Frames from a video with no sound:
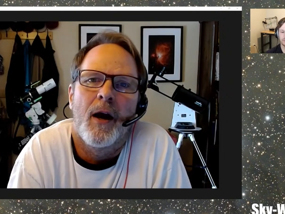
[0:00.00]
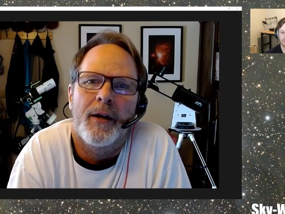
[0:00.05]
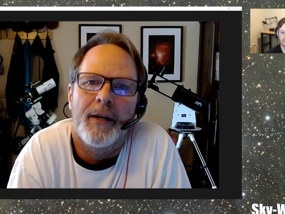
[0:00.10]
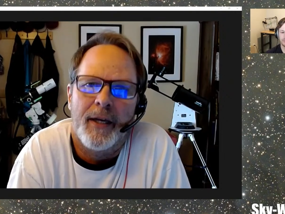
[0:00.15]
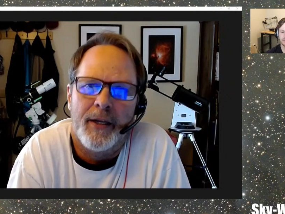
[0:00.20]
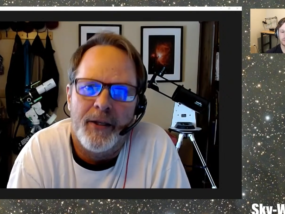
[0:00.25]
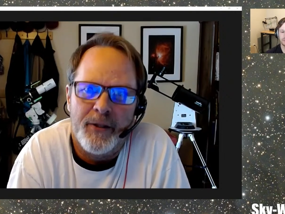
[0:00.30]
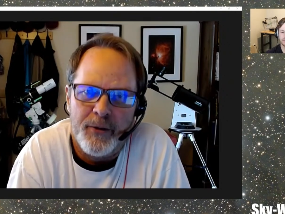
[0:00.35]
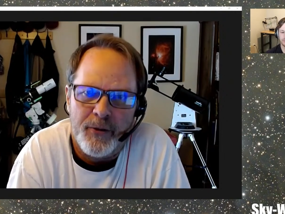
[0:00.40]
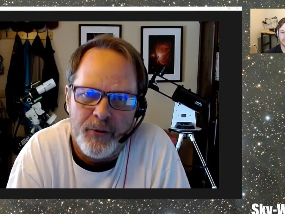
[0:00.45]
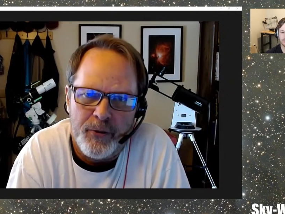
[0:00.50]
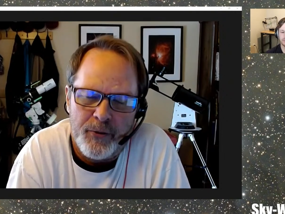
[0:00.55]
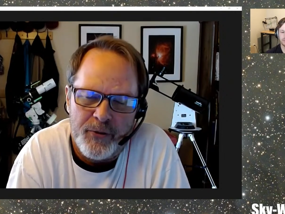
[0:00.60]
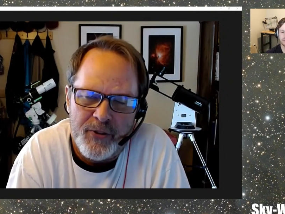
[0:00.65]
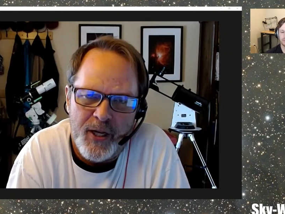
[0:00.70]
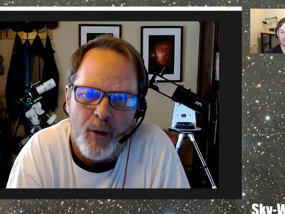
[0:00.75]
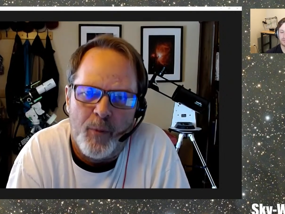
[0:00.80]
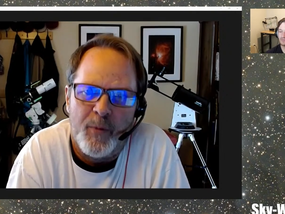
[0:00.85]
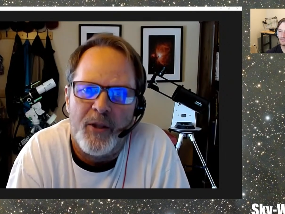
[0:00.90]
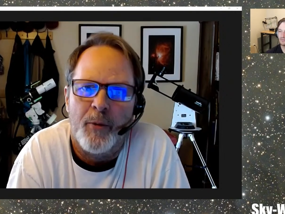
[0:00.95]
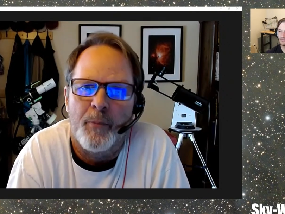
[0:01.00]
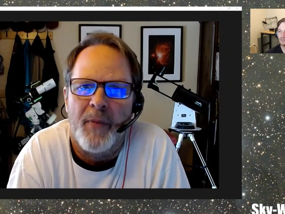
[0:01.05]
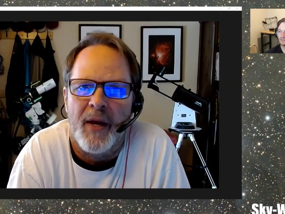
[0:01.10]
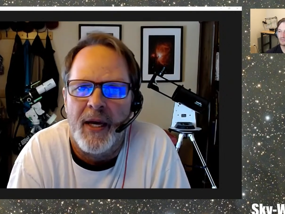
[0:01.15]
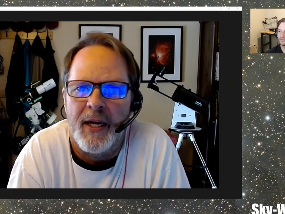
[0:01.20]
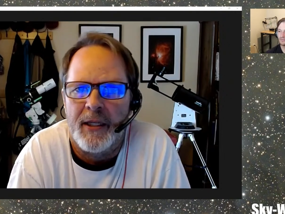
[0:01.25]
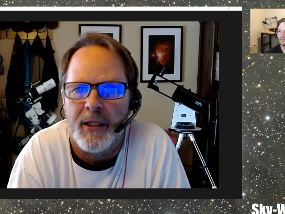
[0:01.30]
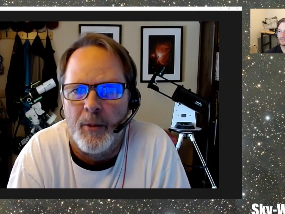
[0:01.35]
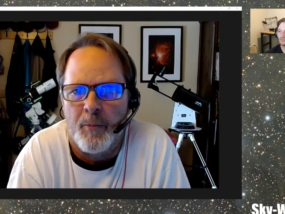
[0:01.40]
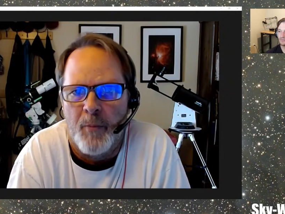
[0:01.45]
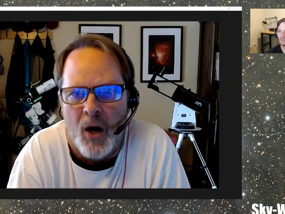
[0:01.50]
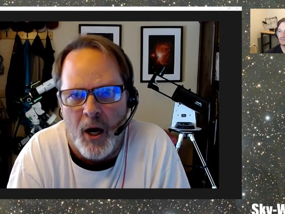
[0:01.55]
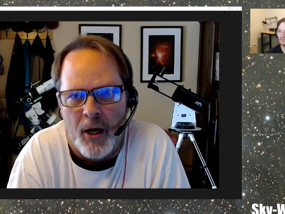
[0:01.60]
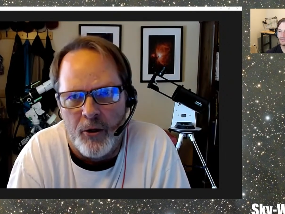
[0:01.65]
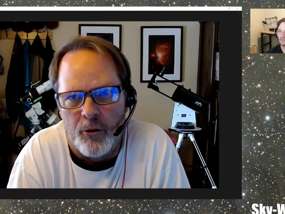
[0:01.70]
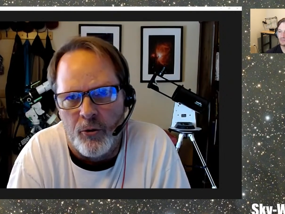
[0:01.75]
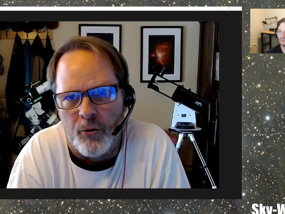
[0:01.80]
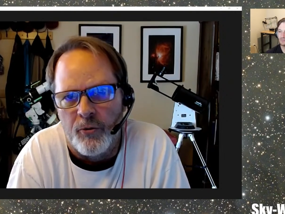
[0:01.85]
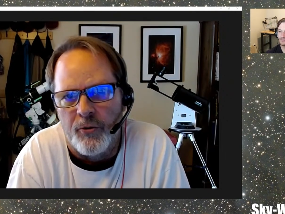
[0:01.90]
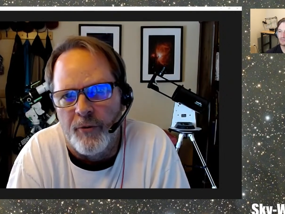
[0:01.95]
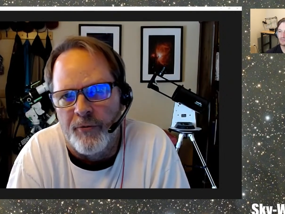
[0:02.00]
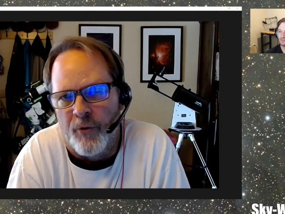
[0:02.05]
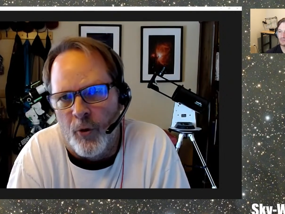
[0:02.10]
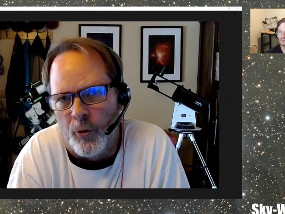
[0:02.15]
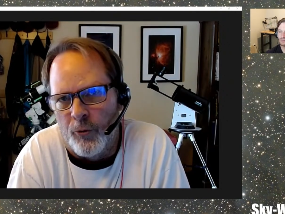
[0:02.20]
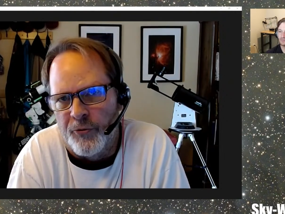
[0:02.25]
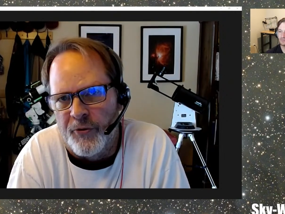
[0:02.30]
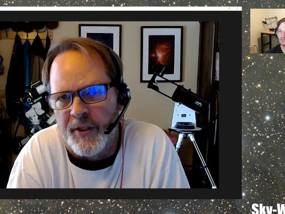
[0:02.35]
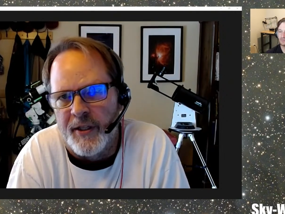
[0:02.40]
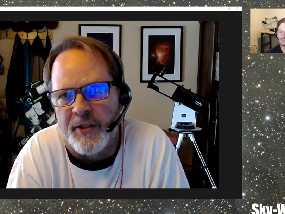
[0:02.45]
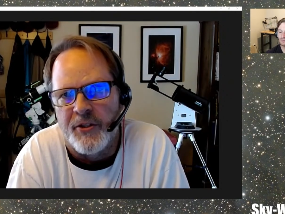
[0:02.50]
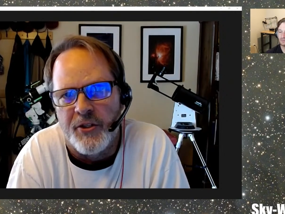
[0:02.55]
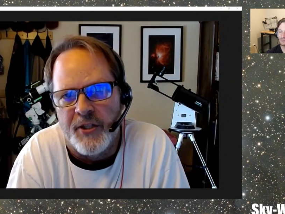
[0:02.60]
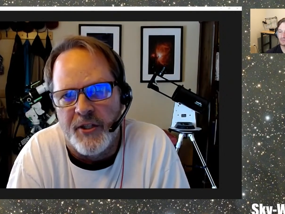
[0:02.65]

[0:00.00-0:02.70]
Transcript: Can you tell me the make, the model, the voltage,